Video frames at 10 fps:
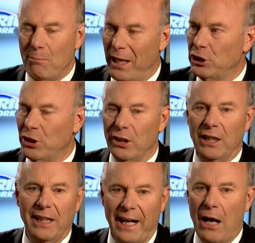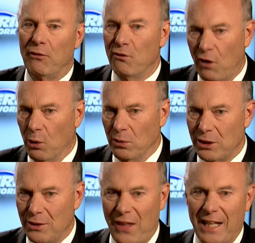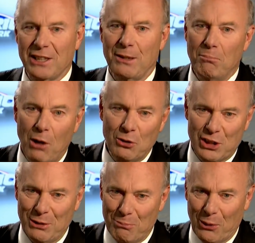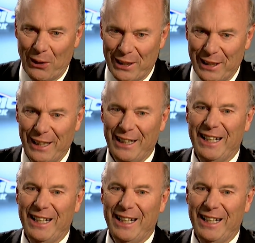make sure you get out and vote. That's the most important.